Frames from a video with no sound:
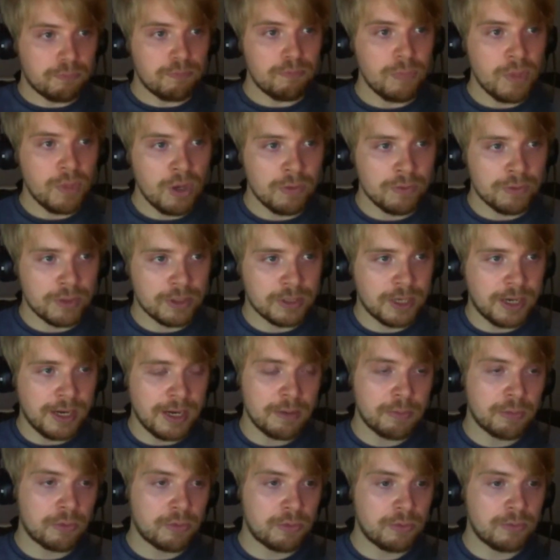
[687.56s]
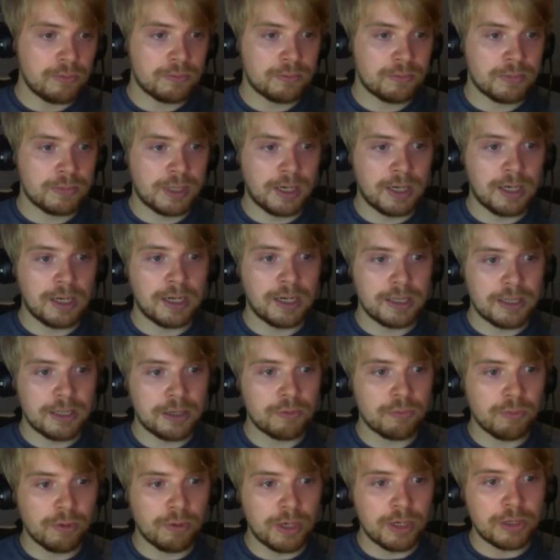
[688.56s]
of the table, we clearly did
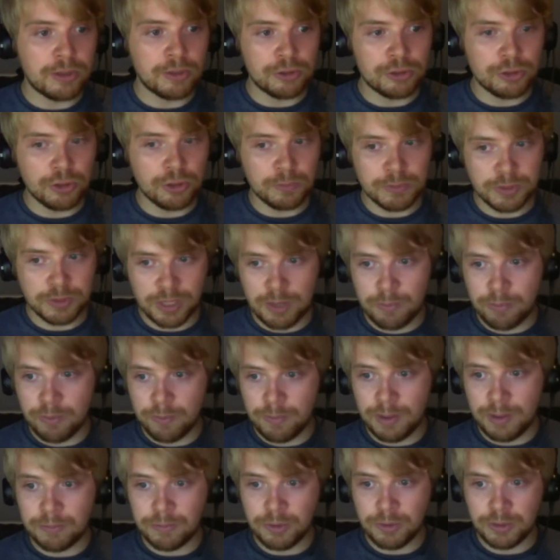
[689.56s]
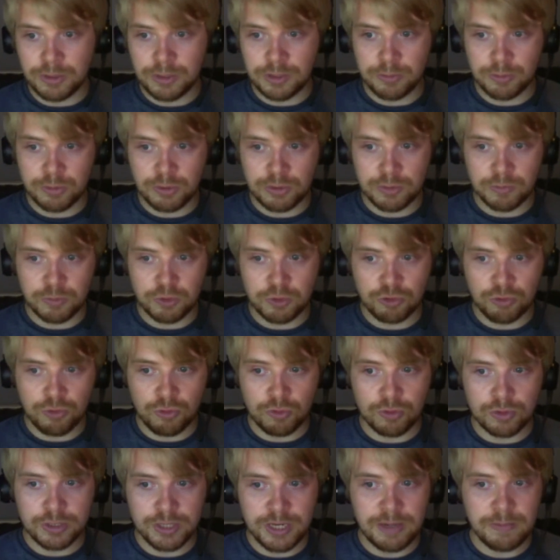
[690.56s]
a really good job to keep them up because there was some
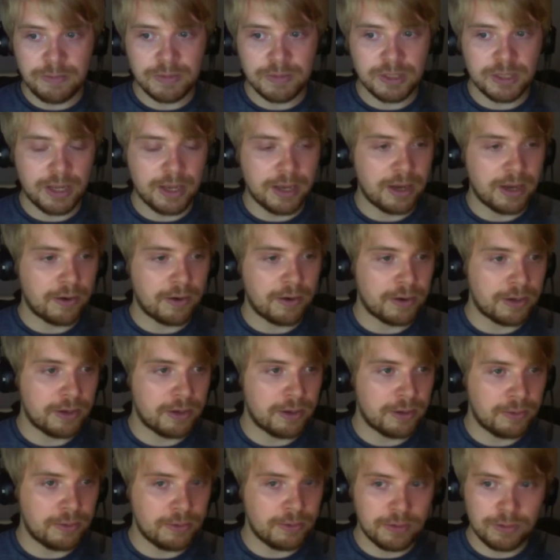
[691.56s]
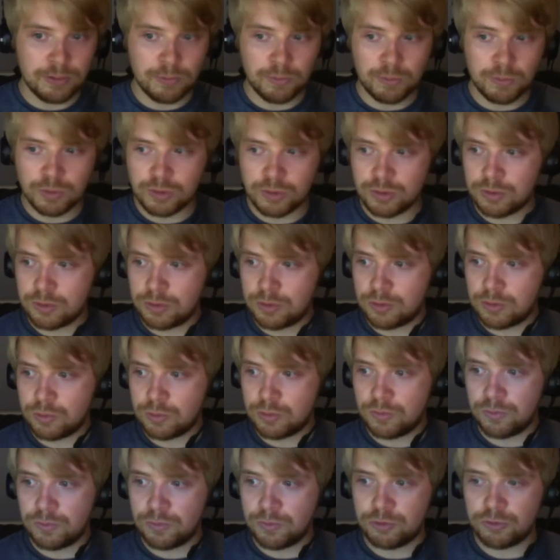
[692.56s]
strong teams in that area, you know, and there wasn't
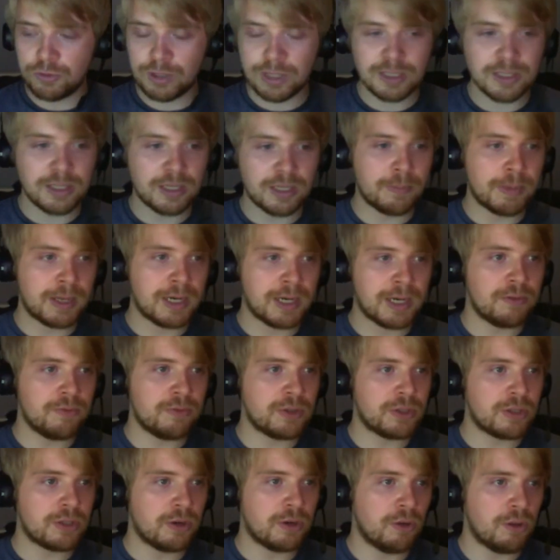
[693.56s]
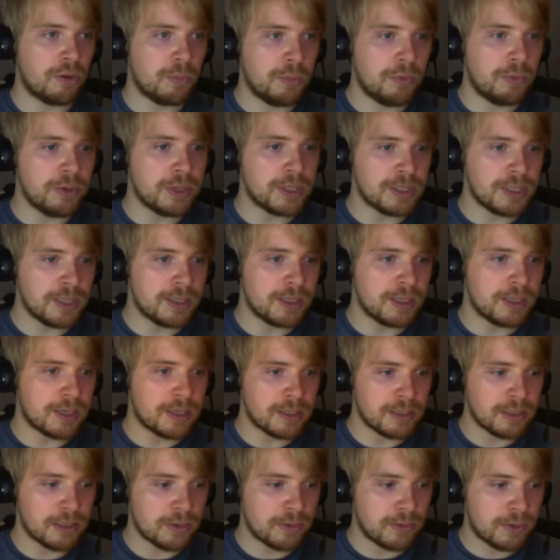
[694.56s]
sort of drastic amount of difference in a lot of the points, did they?
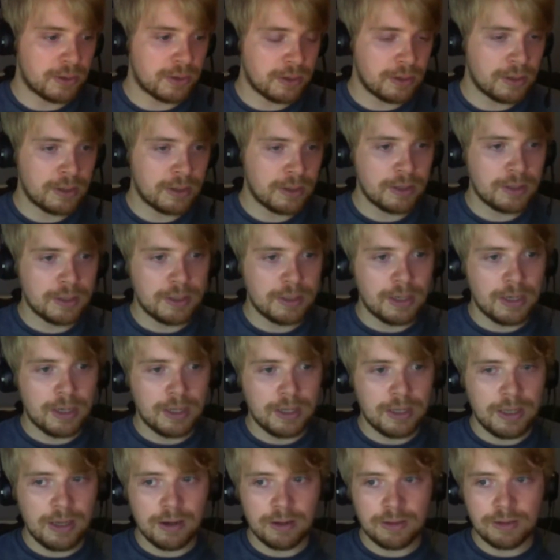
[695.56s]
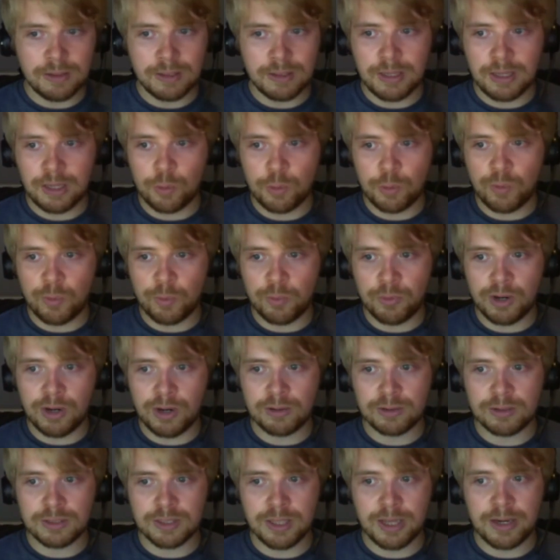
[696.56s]
So uh, yeah, I think they could be
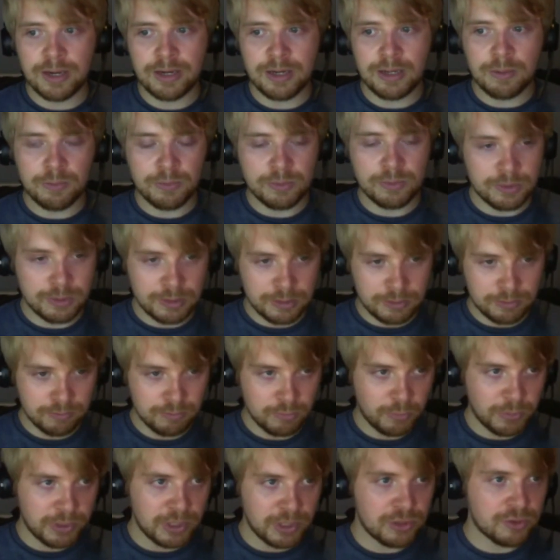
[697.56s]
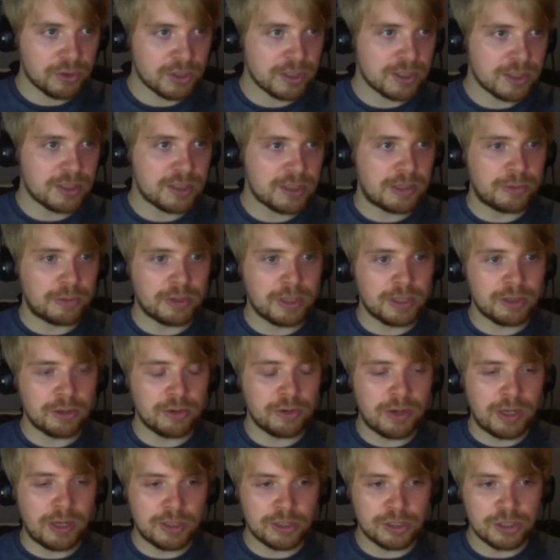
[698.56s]
proud of staying up, and be interested to see what they
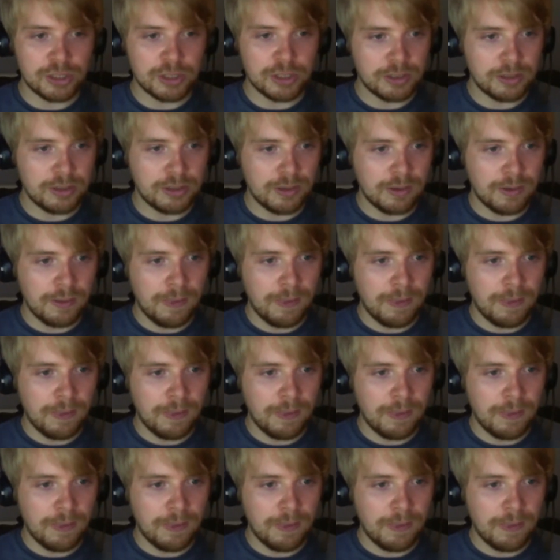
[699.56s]
do next year. Yeah,